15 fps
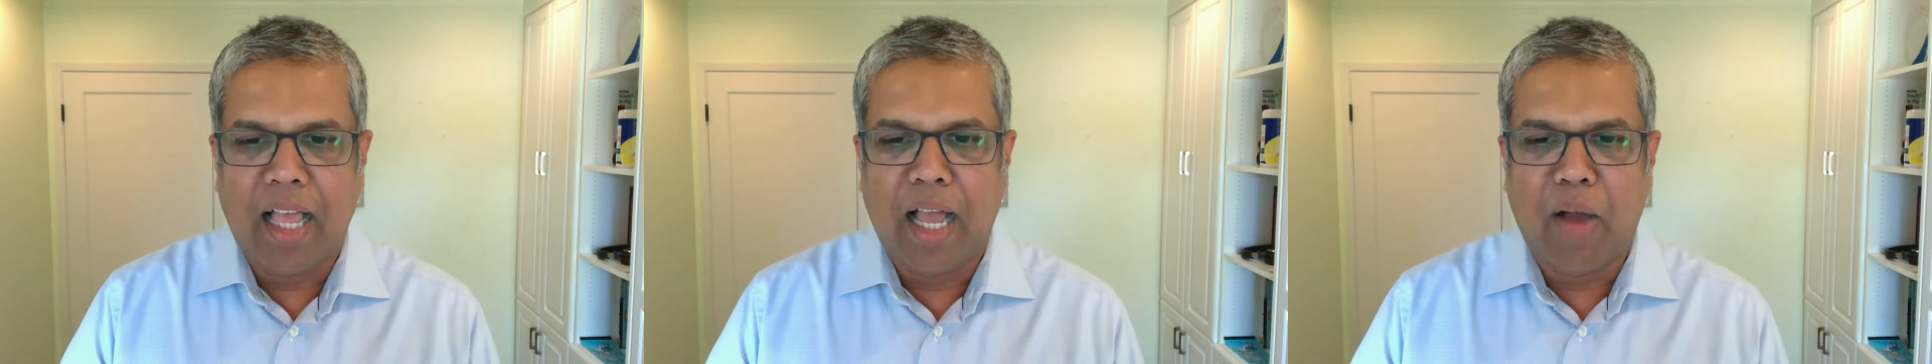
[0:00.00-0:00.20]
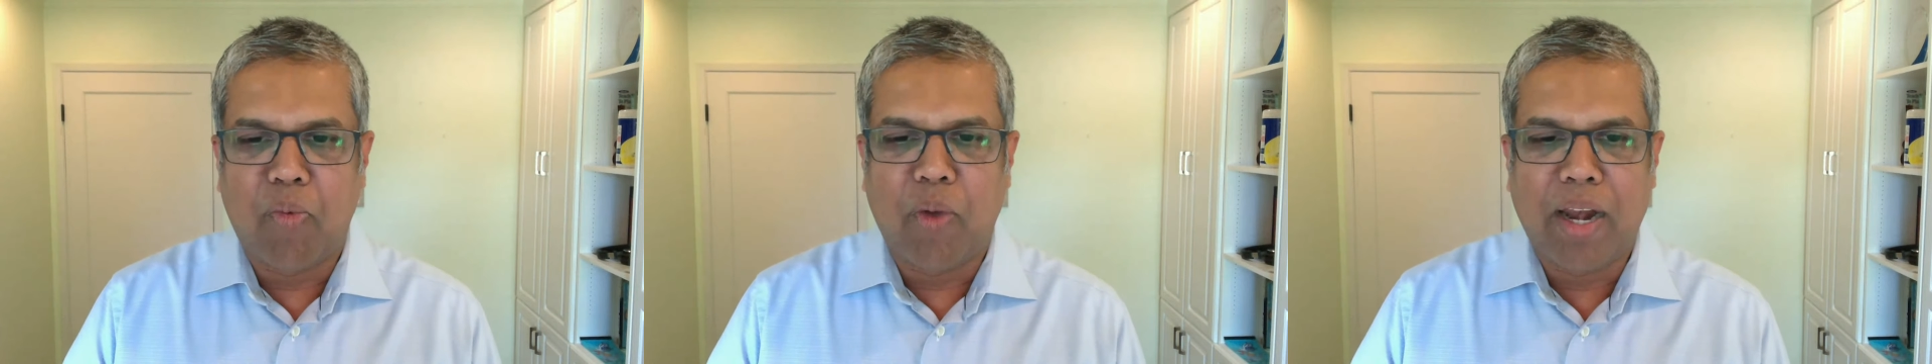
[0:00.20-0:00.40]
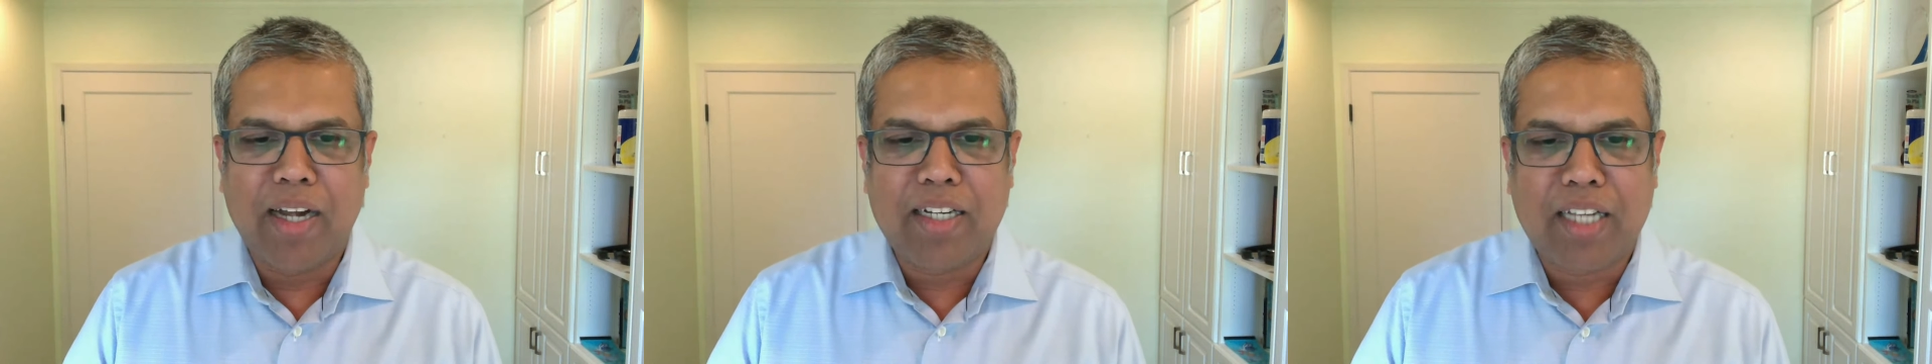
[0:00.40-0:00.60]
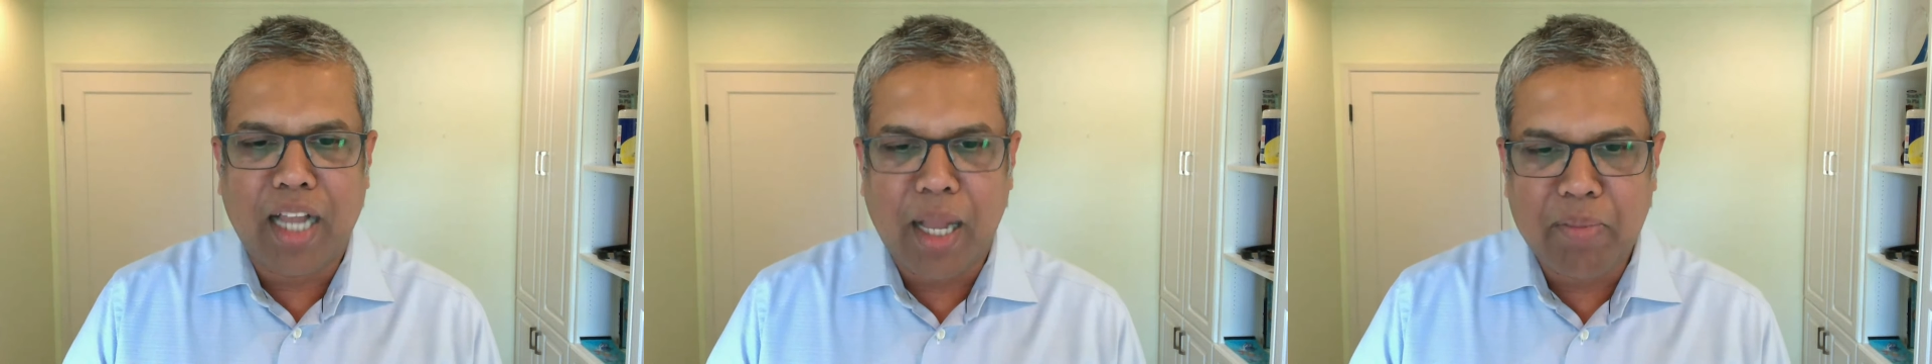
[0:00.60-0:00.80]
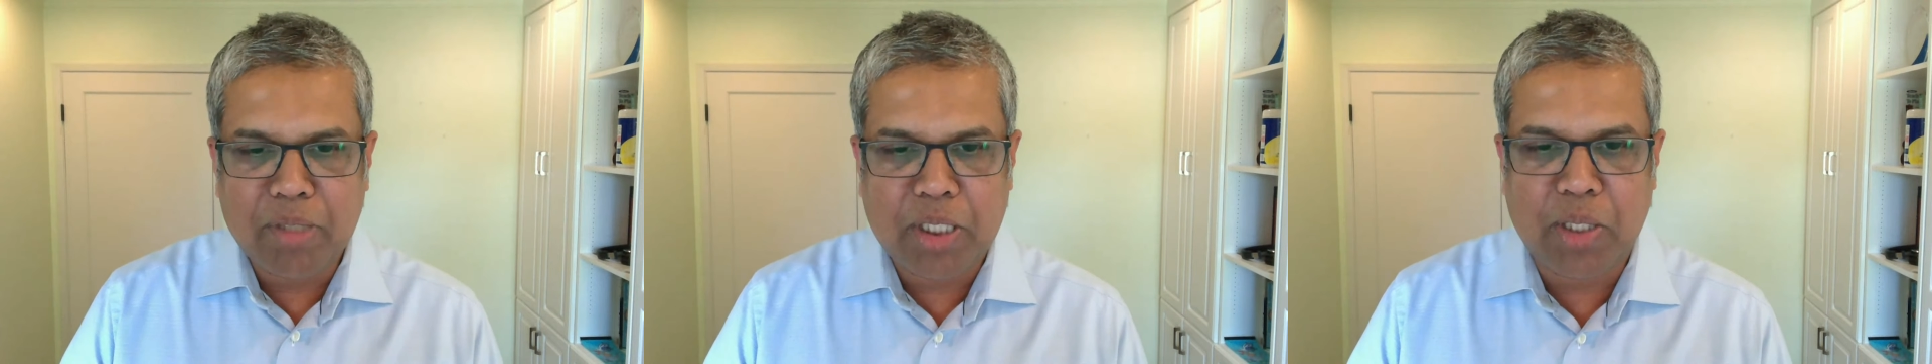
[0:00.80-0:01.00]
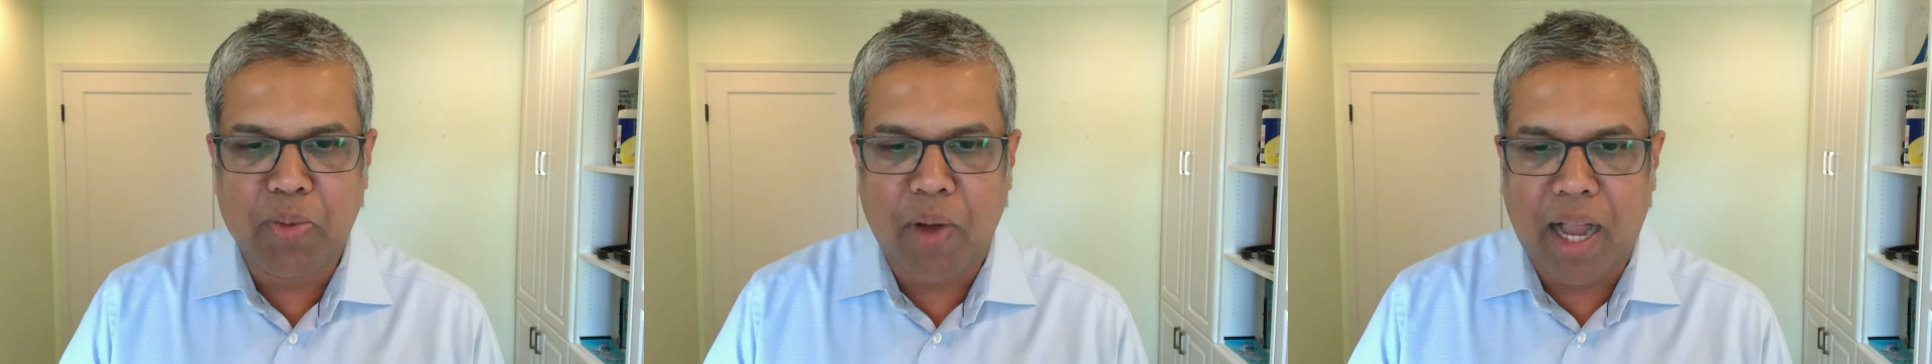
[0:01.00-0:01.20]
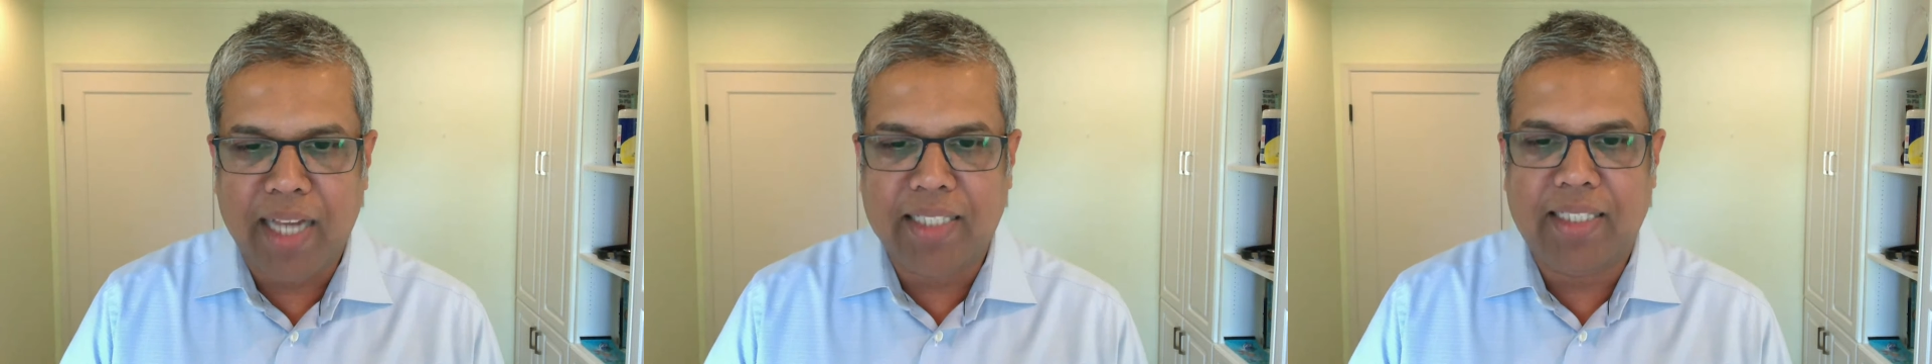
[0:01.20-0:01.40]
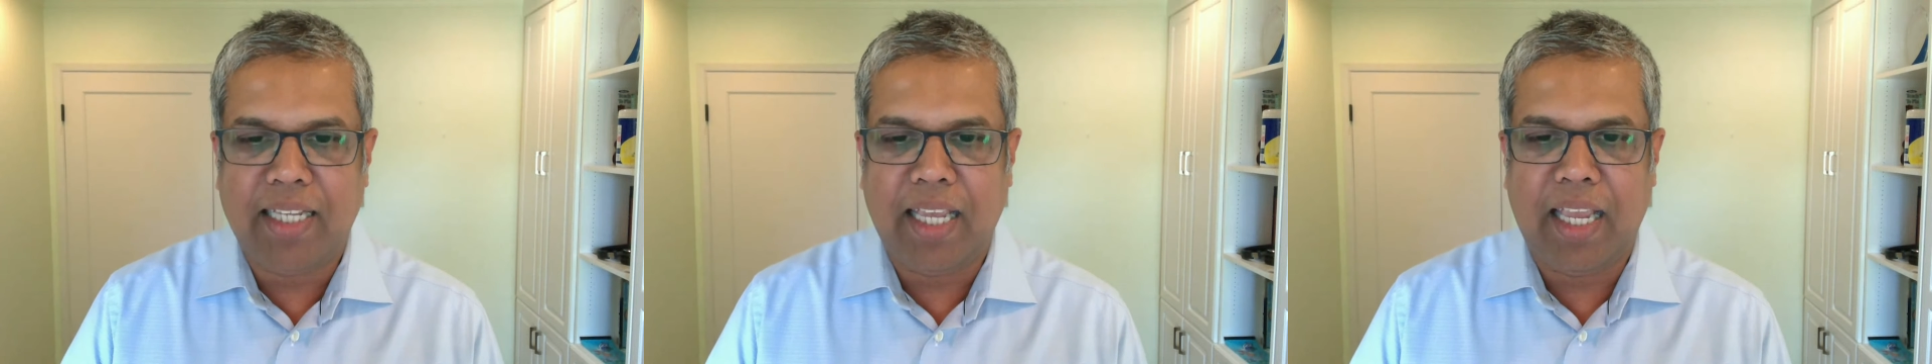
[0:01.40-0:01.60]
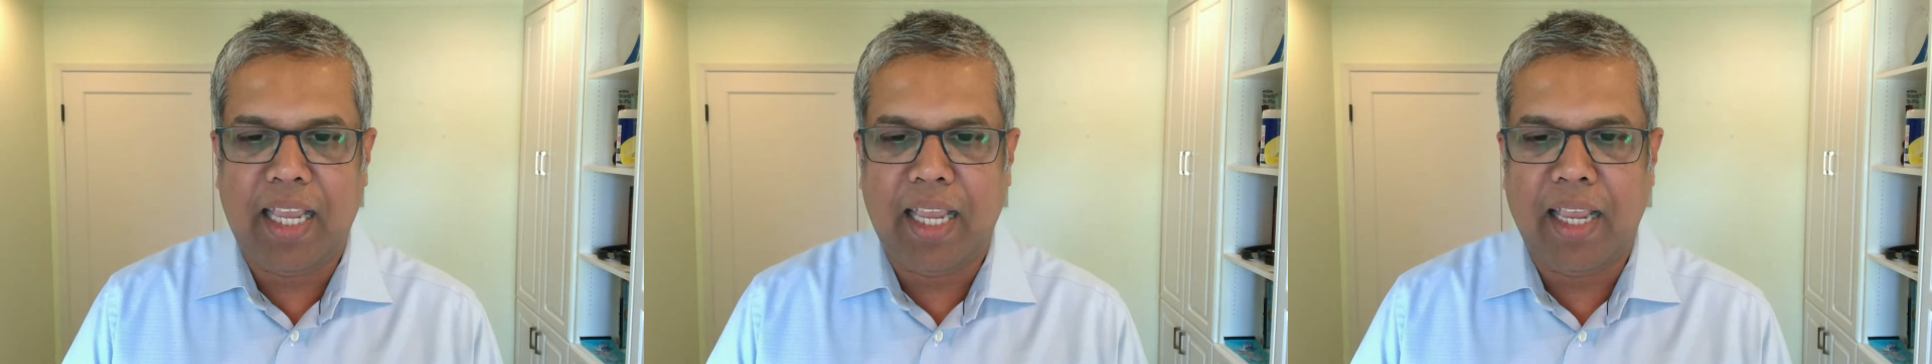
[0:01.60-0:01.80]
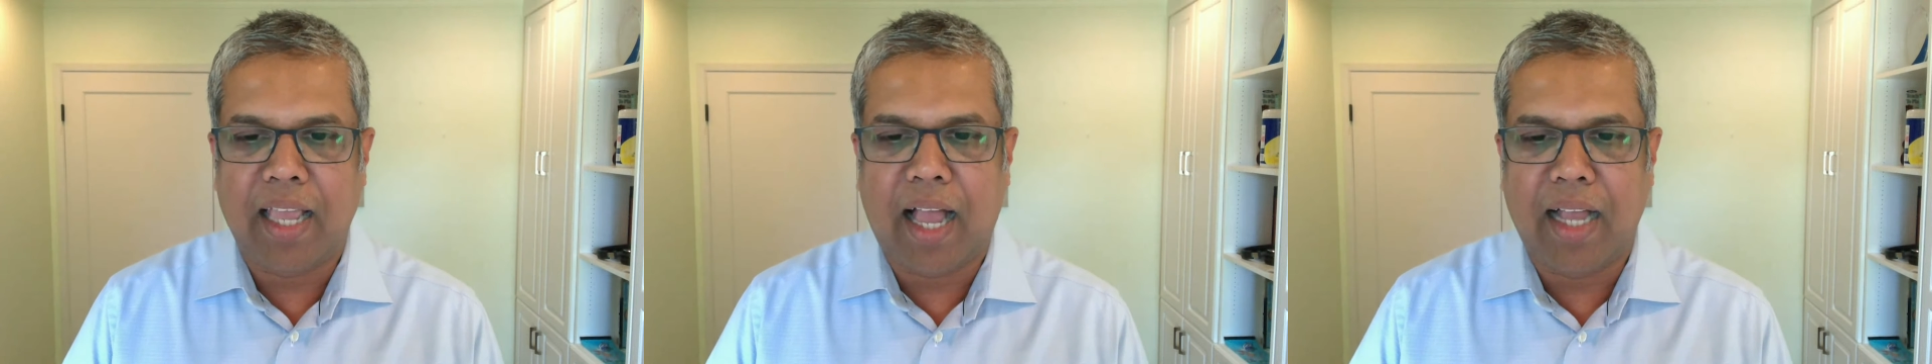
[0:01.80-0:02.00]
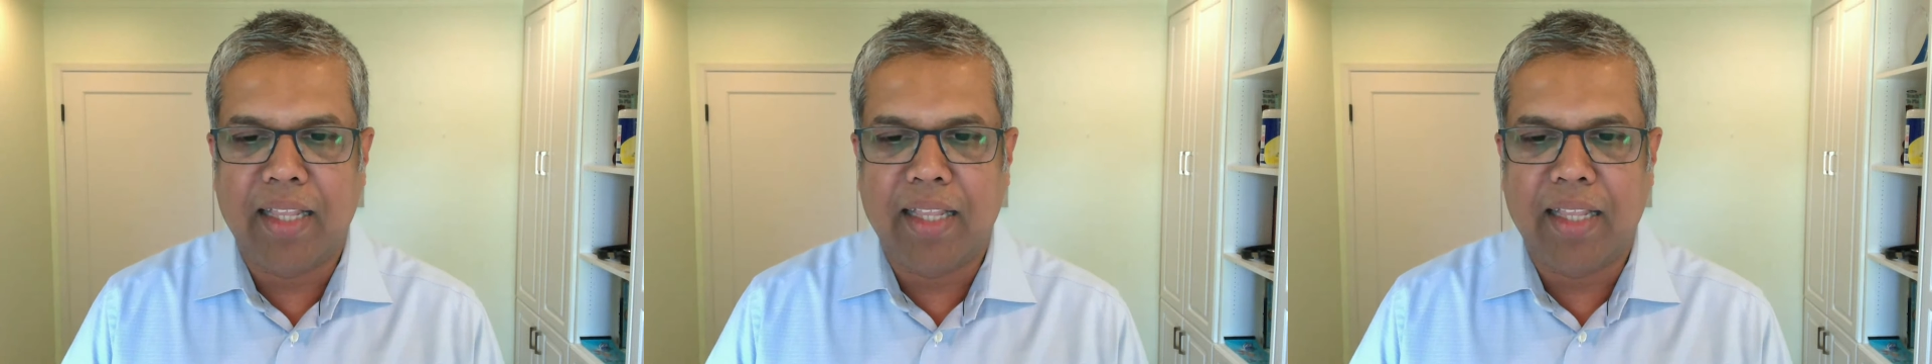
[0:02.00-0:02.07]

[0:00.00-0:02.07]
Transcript: When it comes to IT,